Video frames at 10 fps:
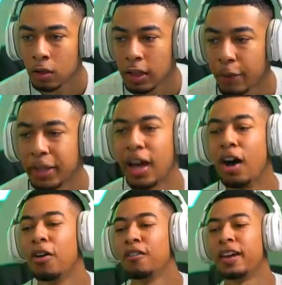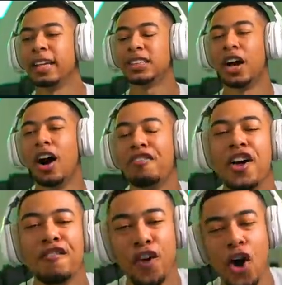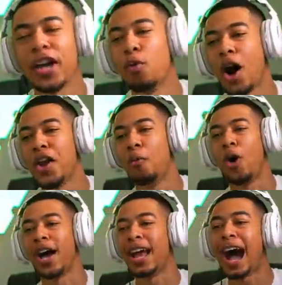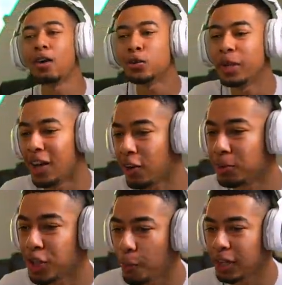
There we go. Finished it off. 41 and 1. How do we not come top